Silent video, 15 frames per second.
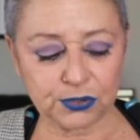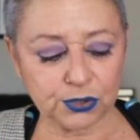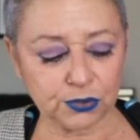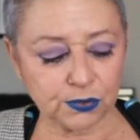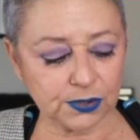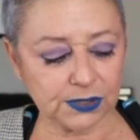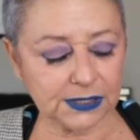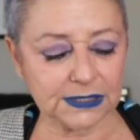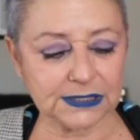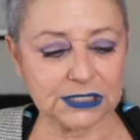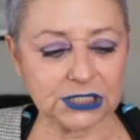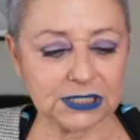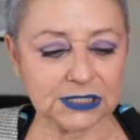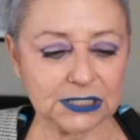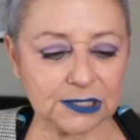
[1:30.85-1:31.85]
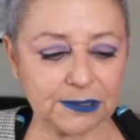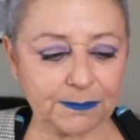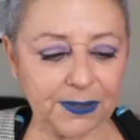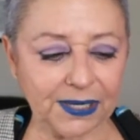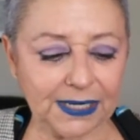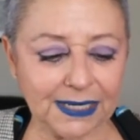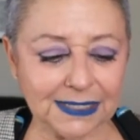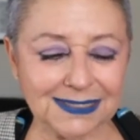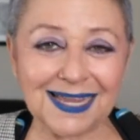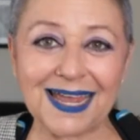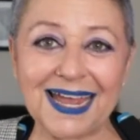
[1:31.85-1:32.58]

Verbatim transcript: short is just because